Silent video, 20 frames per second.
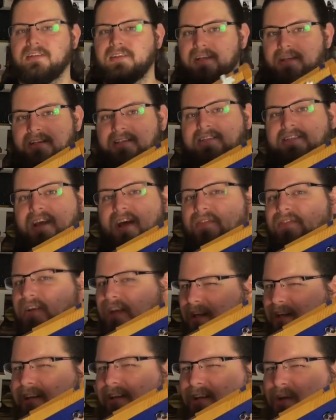It's
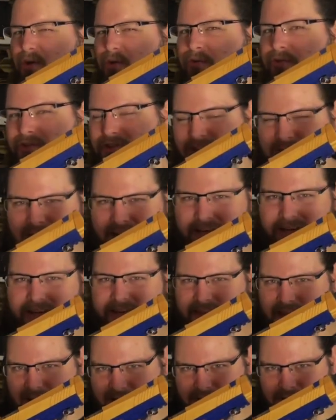definitely no zinc
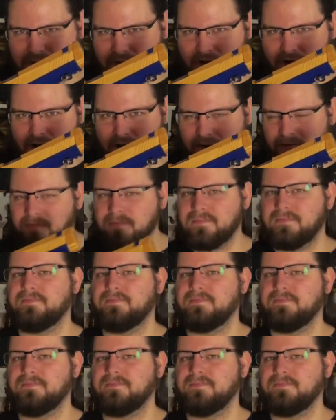in that regard,